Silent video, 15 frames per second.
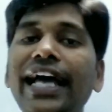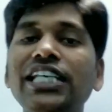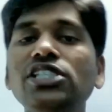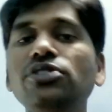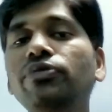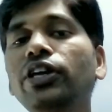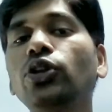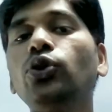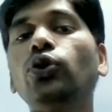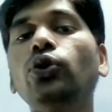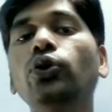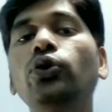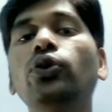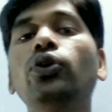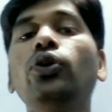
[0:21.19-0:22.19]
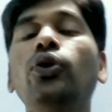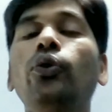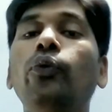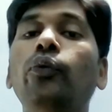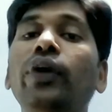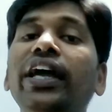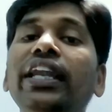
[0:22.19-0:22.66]
As we
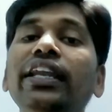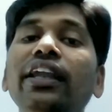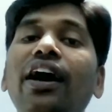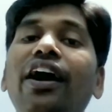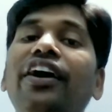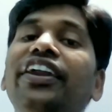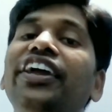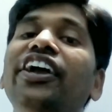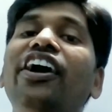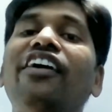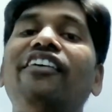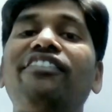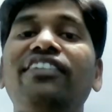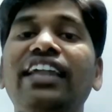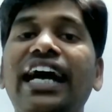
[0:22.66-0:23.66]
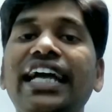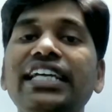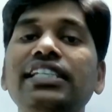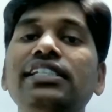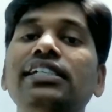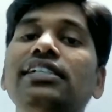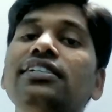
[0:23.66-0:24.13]
know, when a ray of
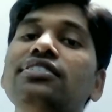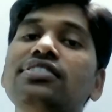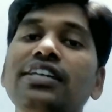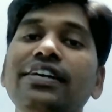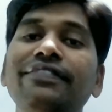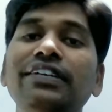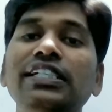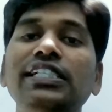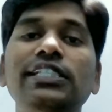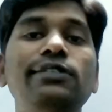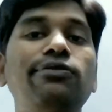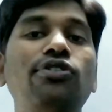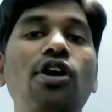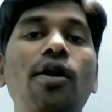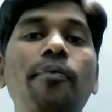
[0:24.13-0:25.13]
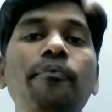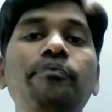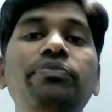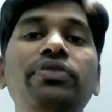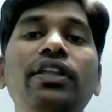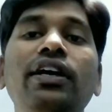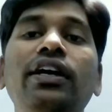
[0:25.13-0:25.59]
light travels
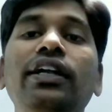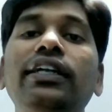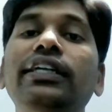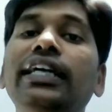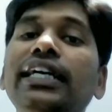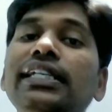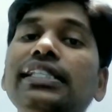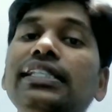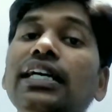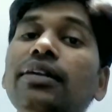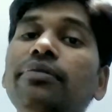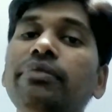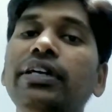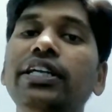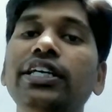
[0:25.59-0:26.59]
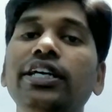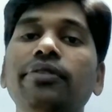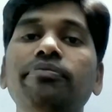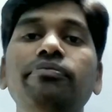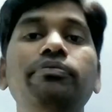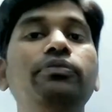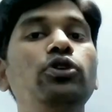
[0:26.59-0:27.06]
from denser
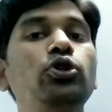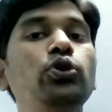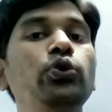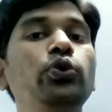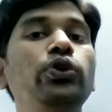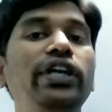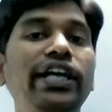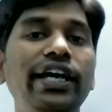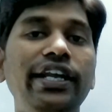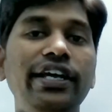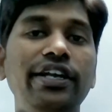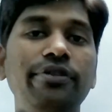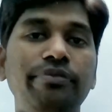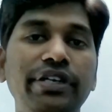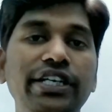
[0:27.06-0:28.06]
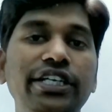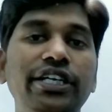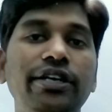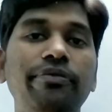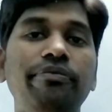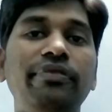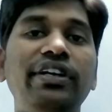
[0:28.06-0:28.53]
medium to rarer
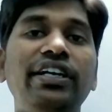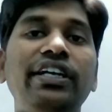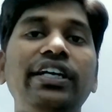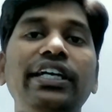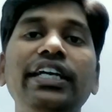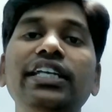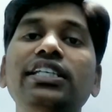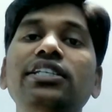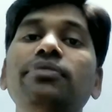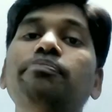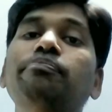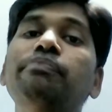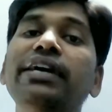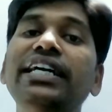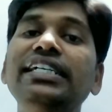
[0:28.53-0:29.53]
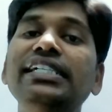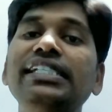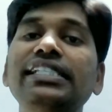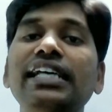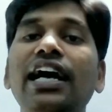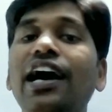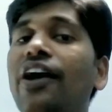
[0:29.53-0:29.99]
medium, it
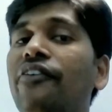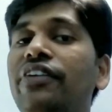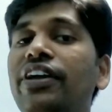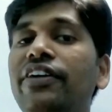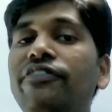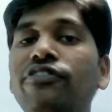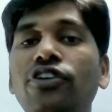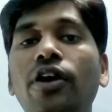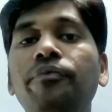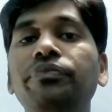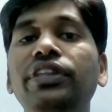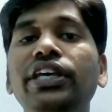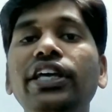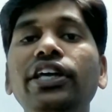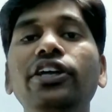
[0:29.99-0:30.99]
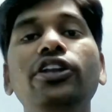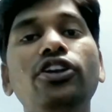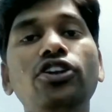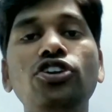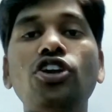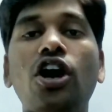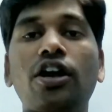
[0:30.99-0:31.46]
bends away from
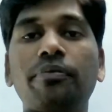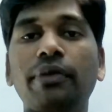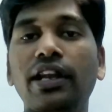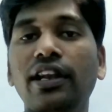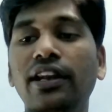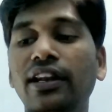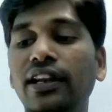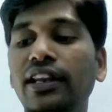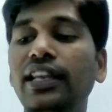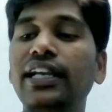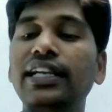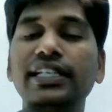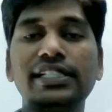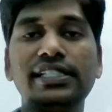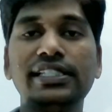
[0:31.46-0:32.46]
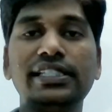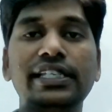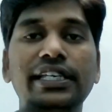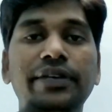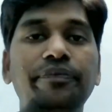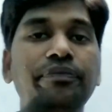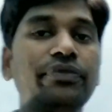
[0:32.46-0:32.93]
the normal. Let us
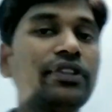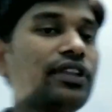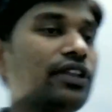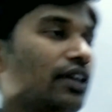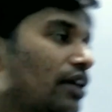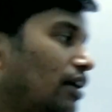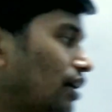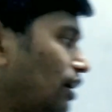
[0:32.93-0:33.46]
see.